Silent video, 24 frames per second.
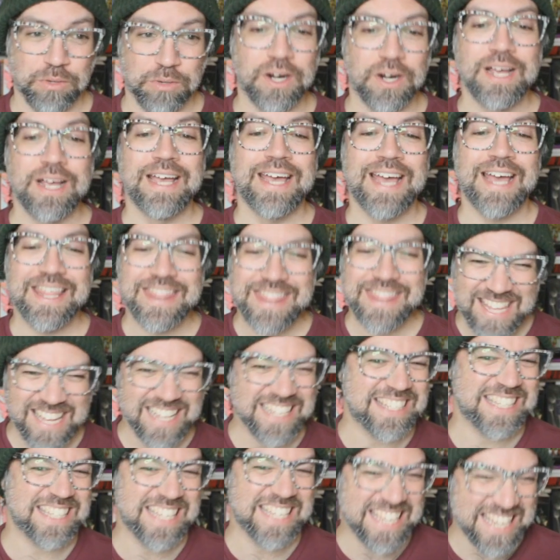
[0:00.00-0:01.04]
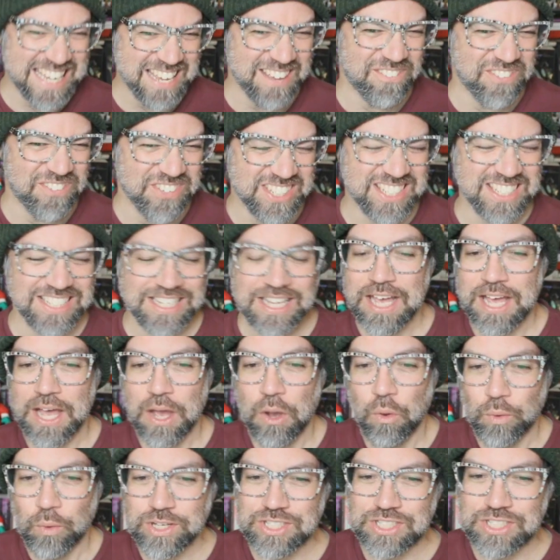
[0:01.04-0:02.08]
myrrh. I think it's gifts,
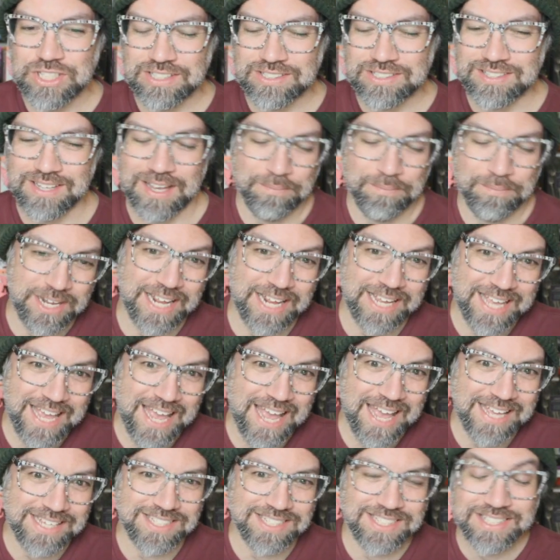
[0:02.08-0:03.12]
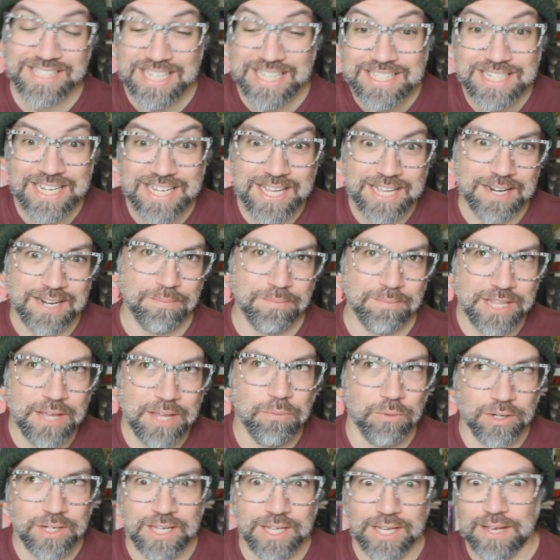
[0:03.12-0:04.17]
which is, I mean, I guess they did. I mean, they
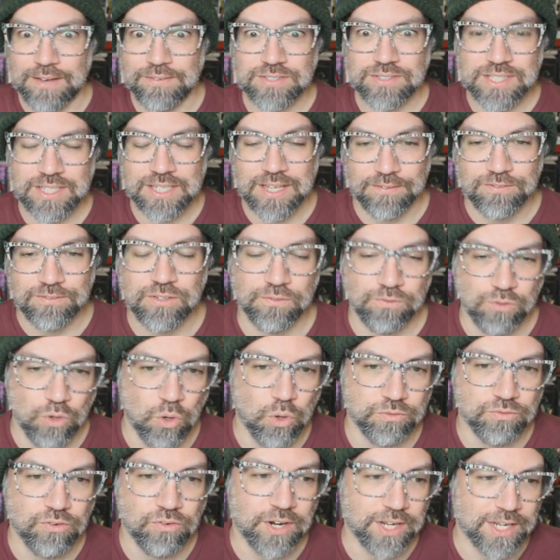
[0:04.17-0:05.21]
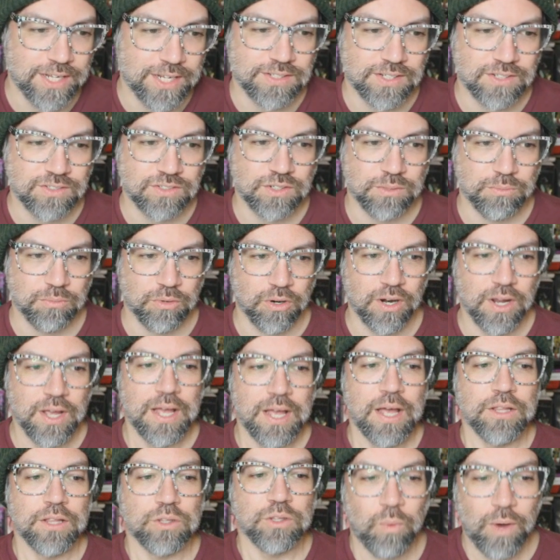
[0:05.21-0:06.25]
were gifts, the gifts of gold, frankincense, and myrrh.
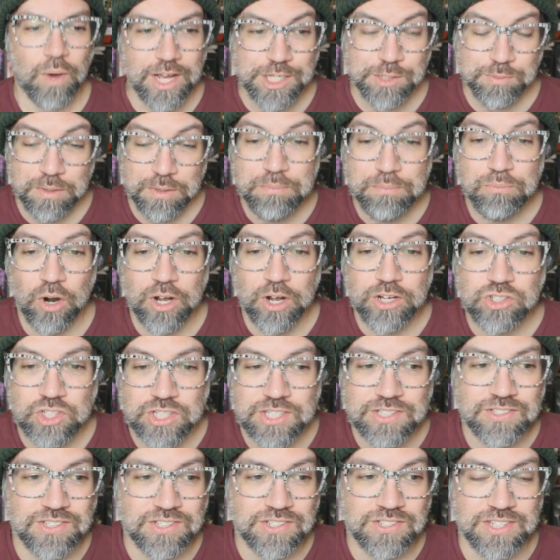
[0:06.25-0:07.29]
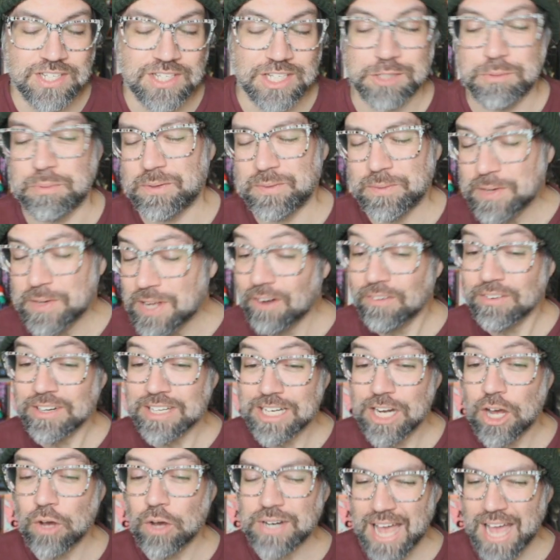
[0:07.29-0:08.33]
The wise men brought Jesus these, but we
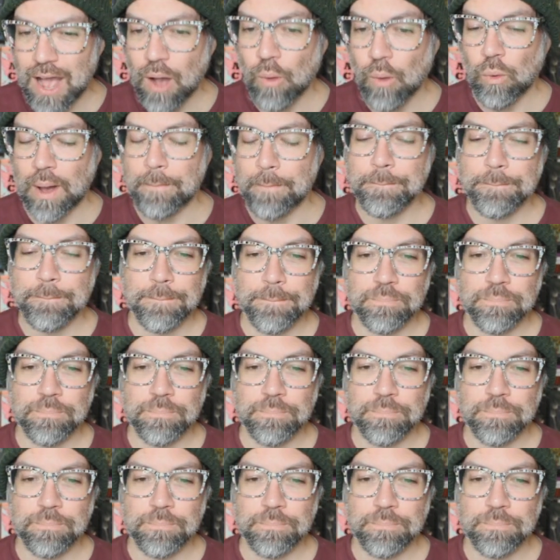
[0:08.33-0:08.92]
already know now what